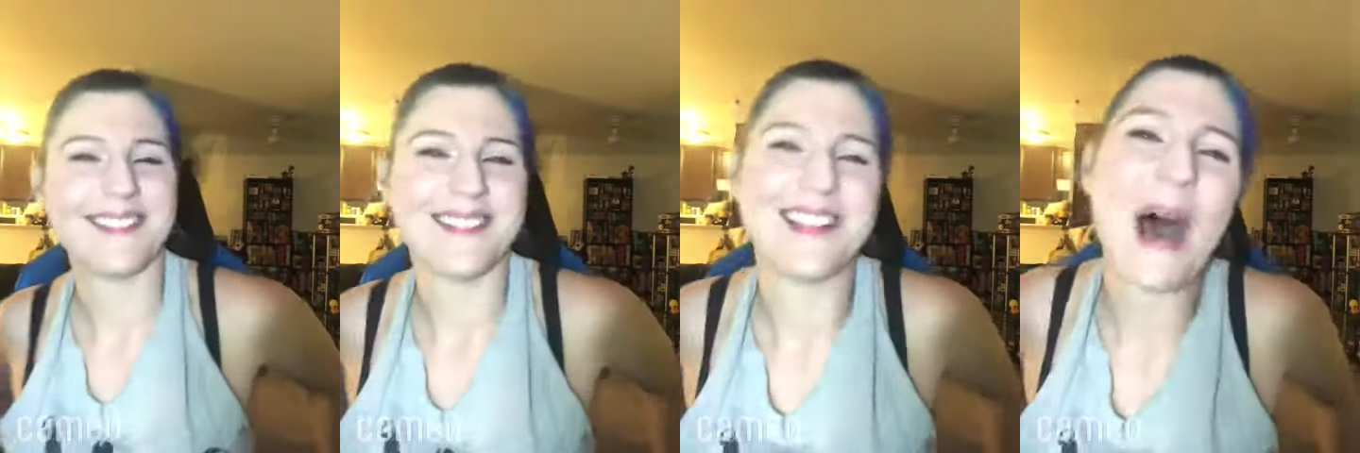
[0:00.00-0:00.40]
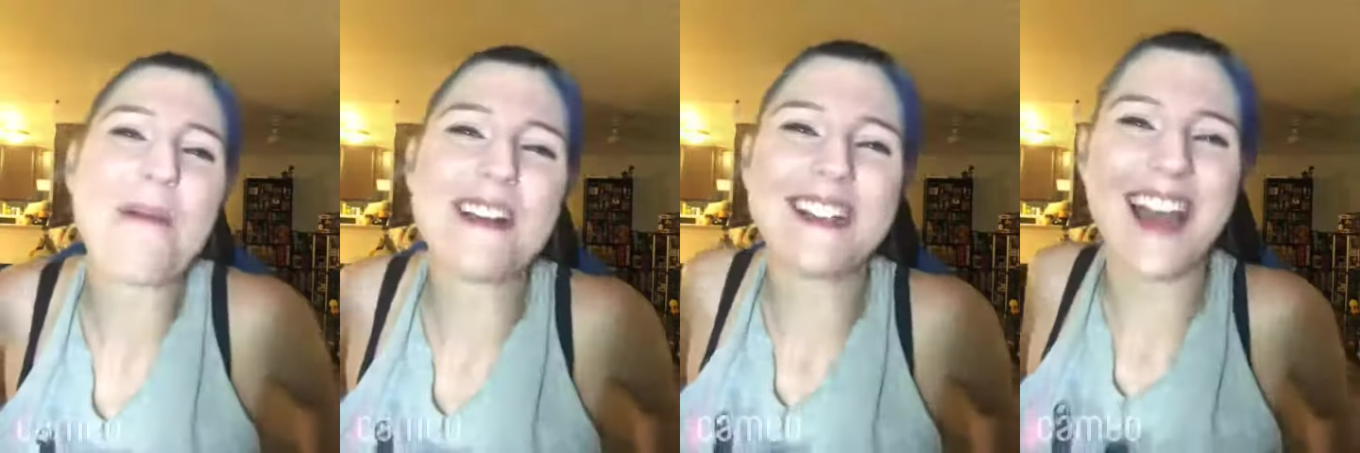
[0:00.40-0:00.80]
No,
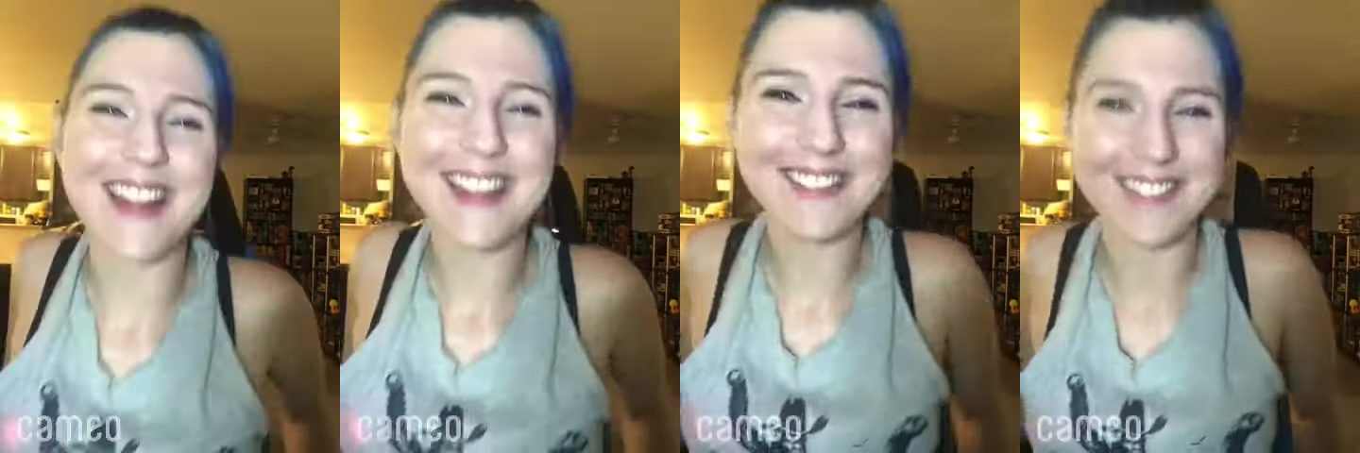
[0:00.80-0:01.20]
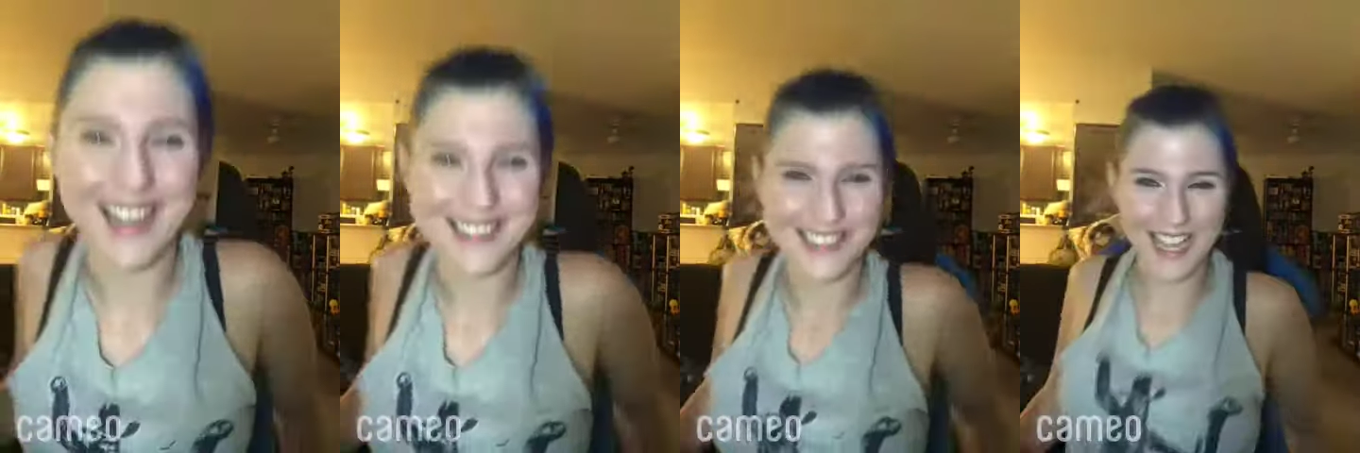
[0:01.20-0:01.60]
but yeah, thank you
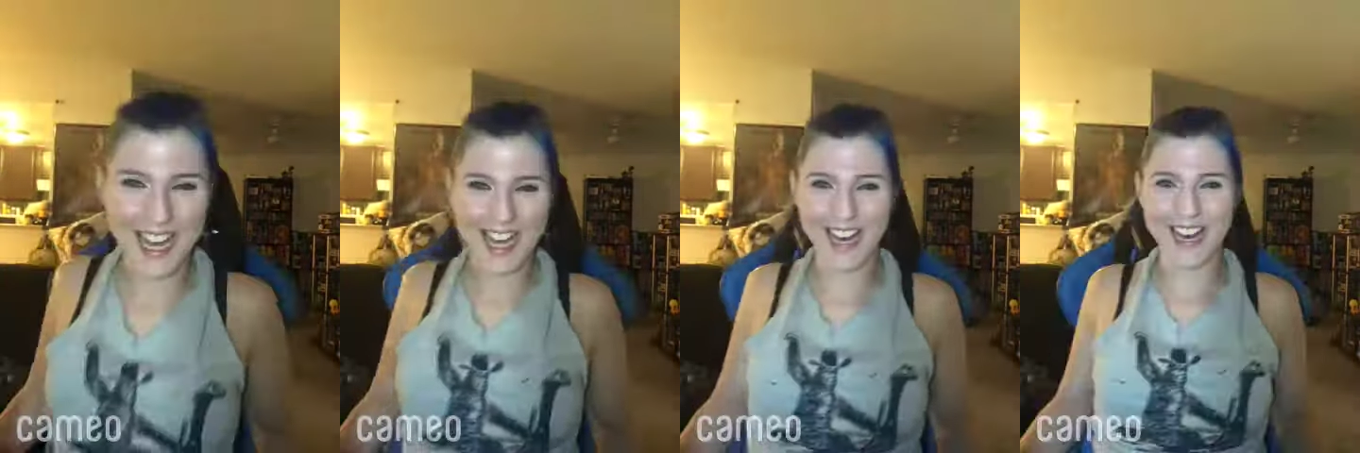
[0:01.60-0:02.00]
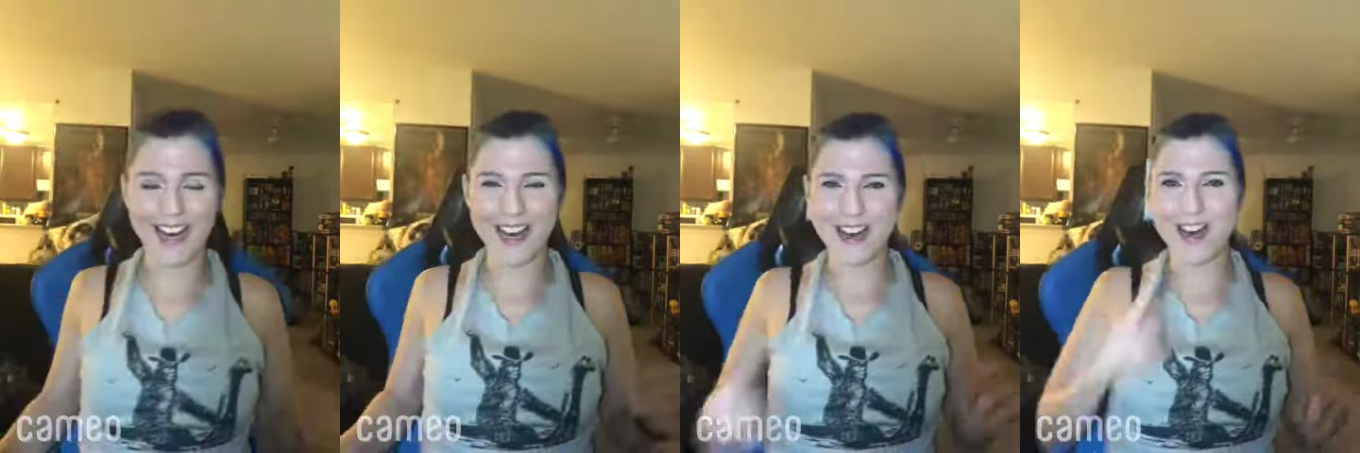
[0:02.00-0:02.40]
guys.
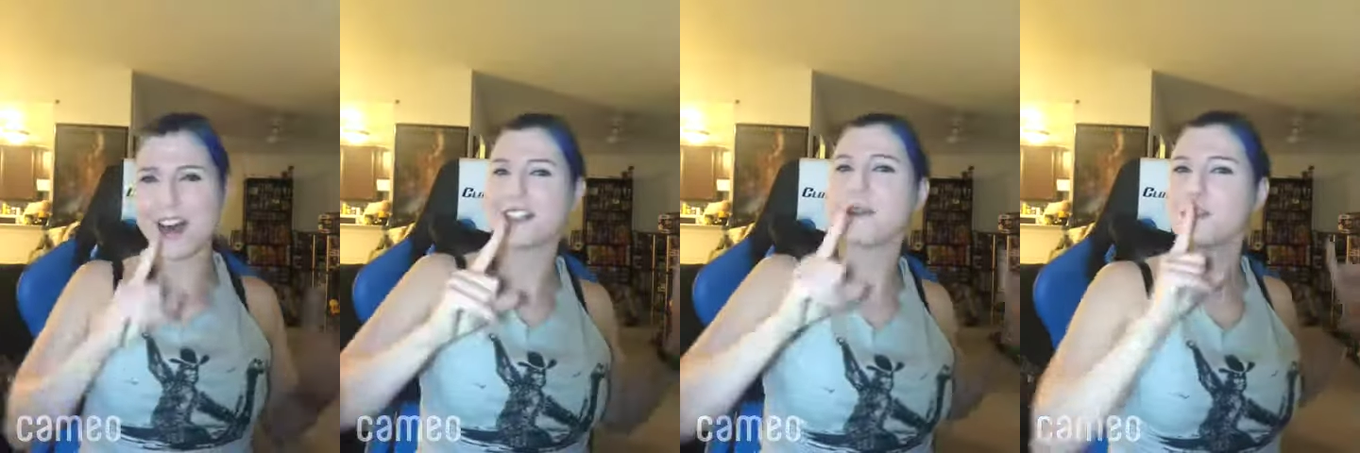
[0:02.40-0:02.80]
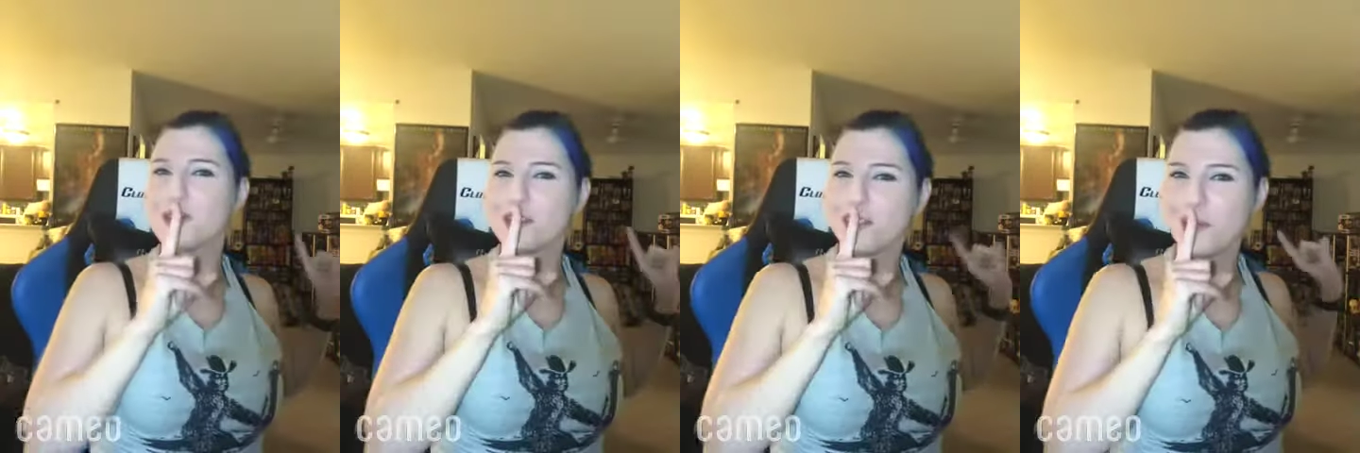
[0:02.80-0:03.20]
I'll keep
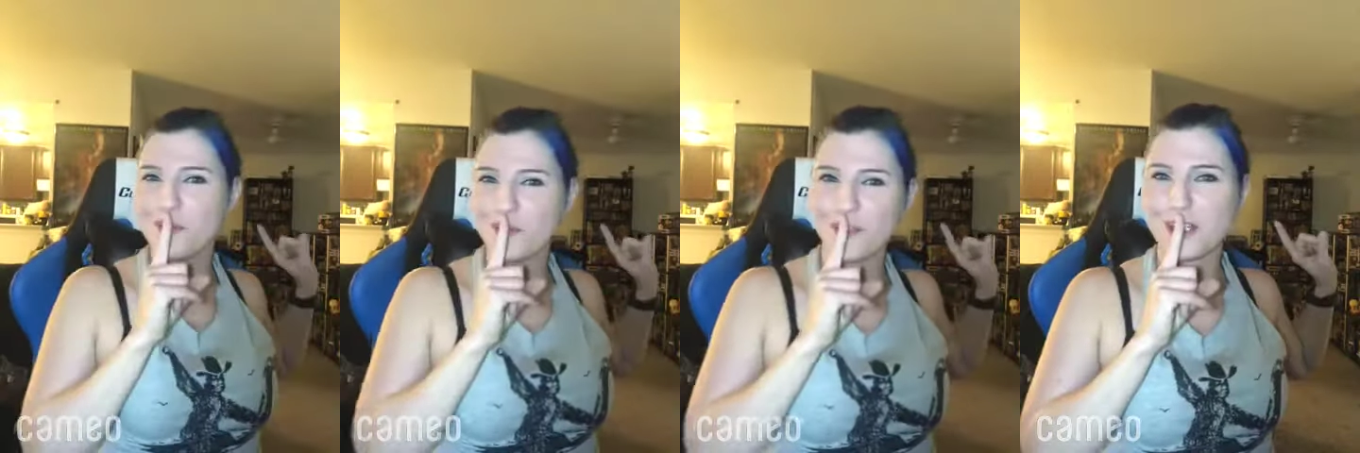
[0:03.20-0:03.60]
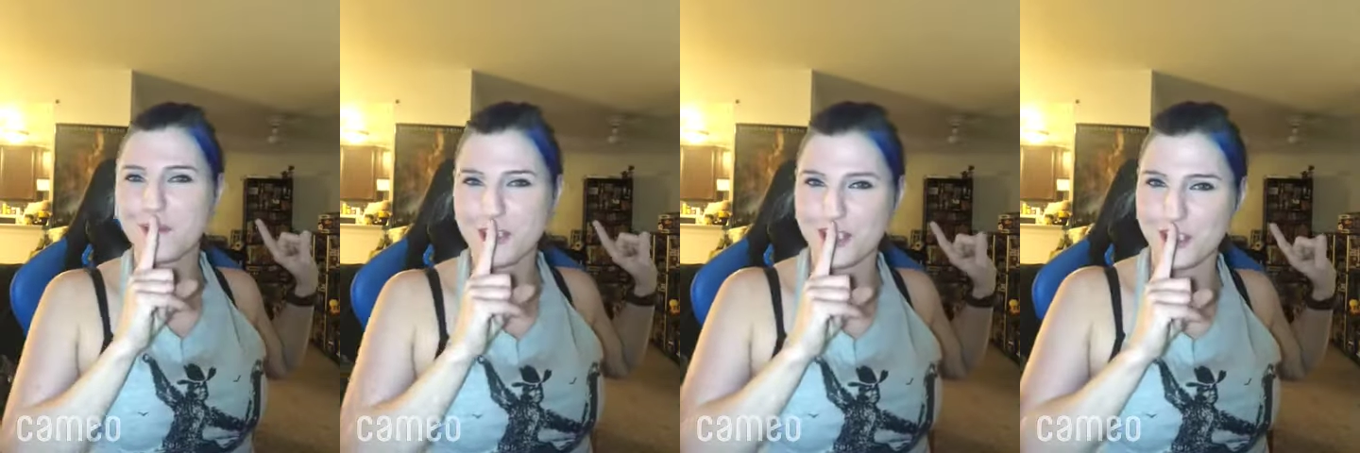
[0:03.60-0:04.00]
shushing you for a good
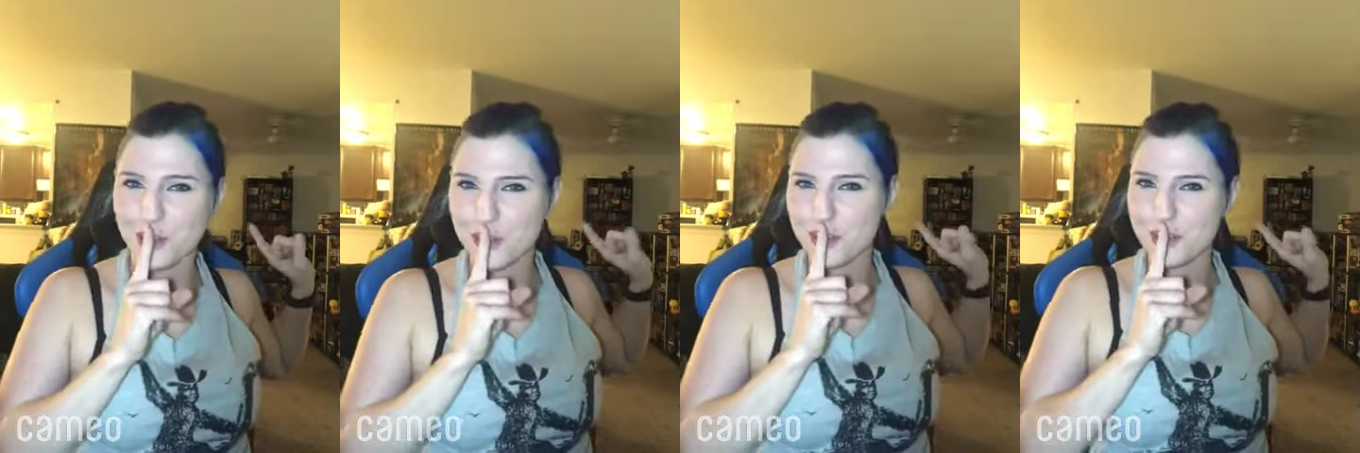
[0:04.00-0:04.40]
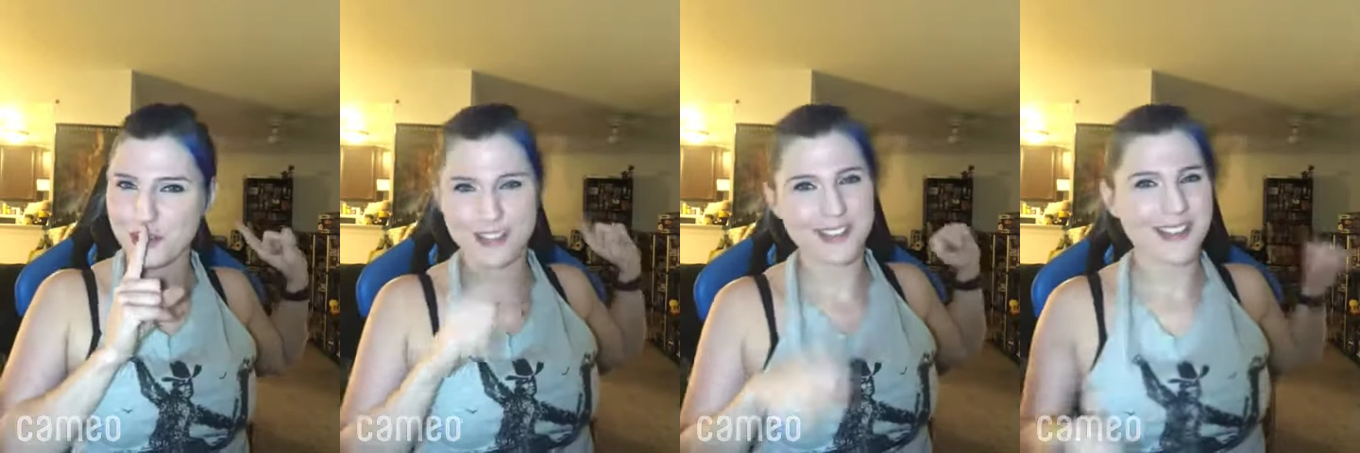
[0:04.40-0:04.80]
measure. Shh.
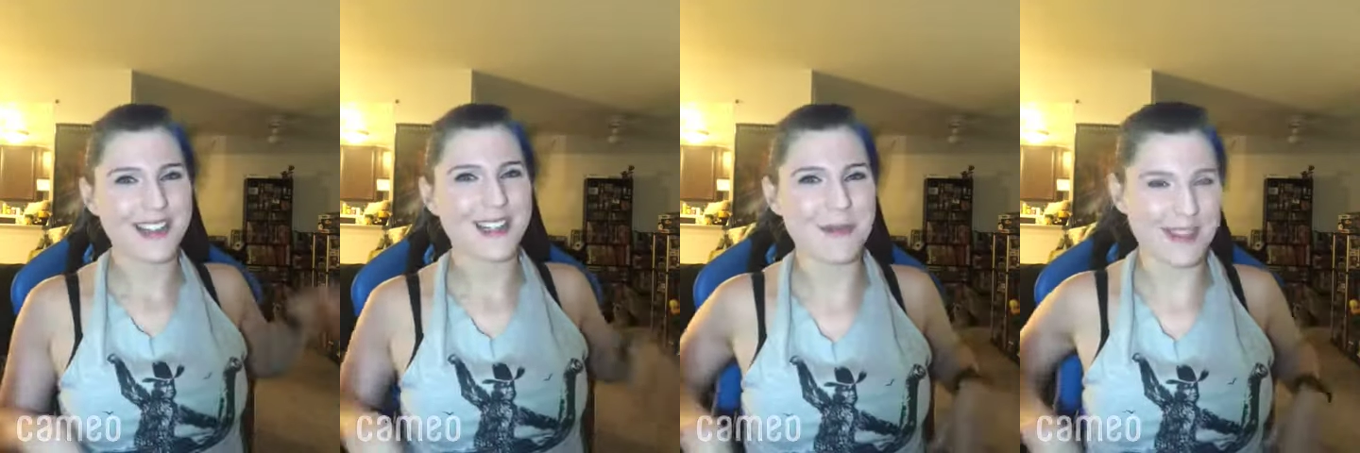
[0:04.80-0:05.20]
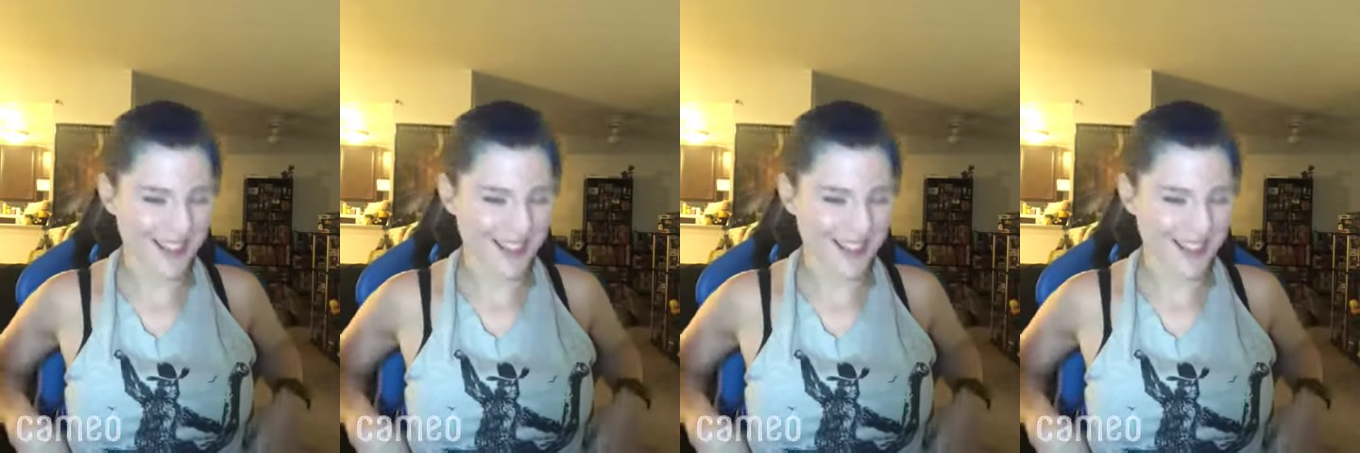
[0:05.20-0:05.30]
No, but